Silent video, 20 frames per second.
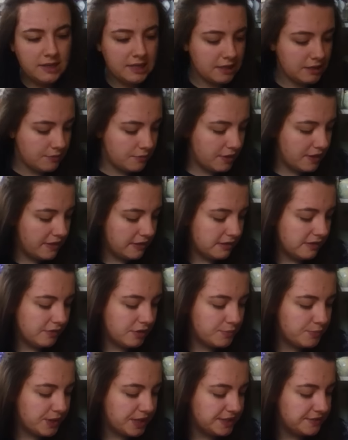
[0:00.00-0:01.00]
Tell you what, I think I
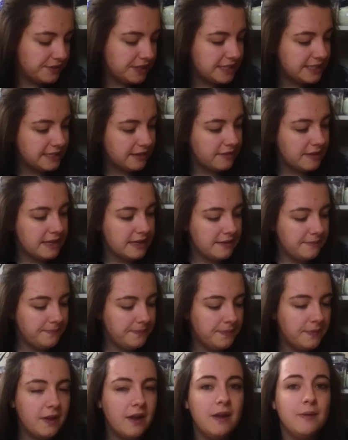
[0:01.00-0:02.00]
got the press release down here.
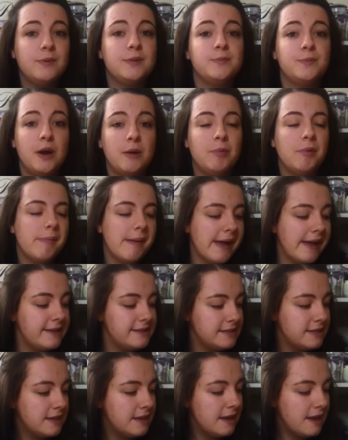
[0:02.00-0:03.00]
I was well
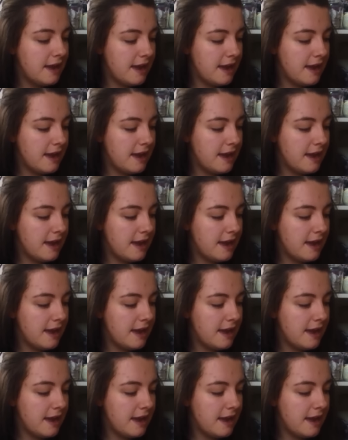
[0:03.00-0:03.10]
prepared.